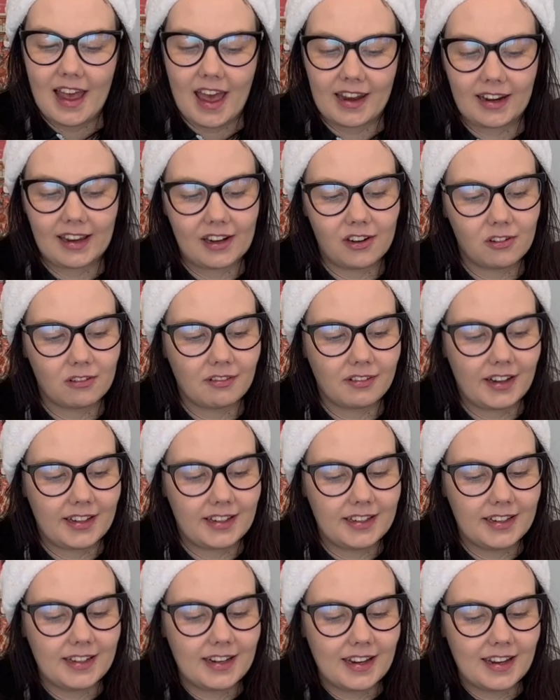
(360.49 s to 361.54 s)
and I already
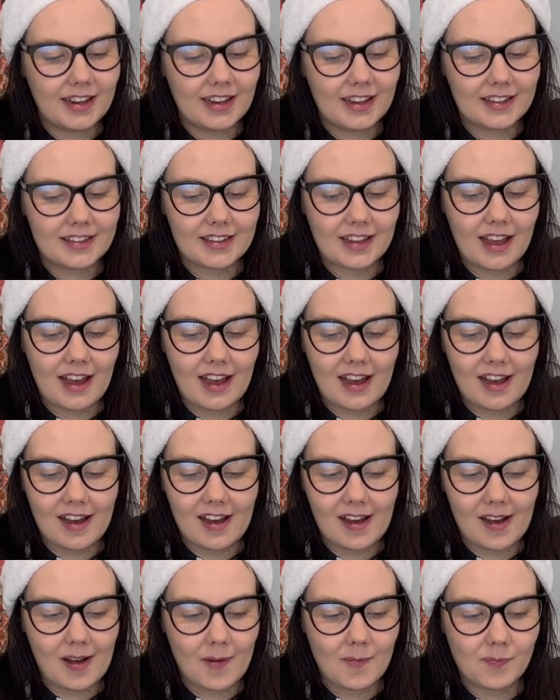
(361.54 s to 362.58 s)
did it.
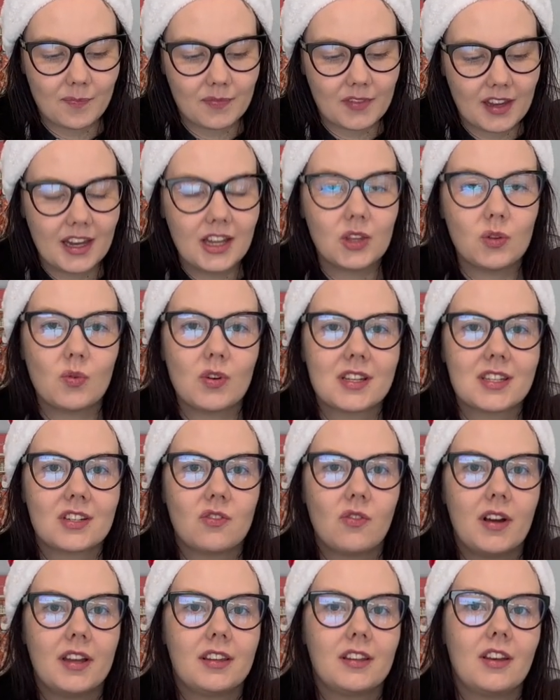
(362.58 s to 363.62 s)
It was
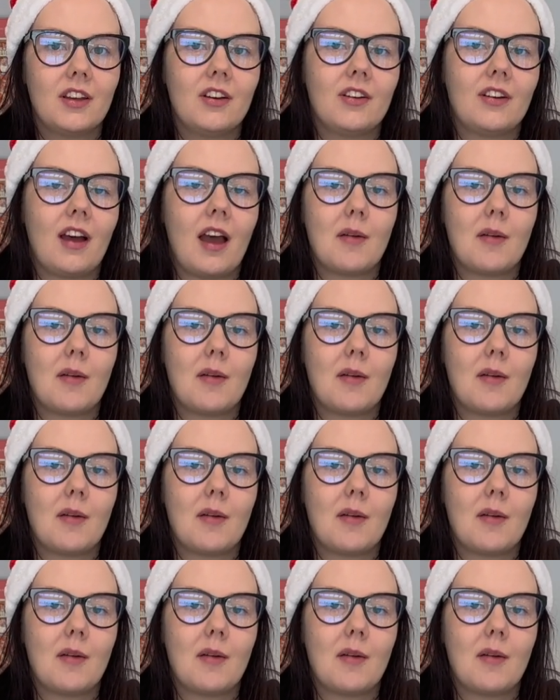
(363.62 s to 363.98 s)
quite good.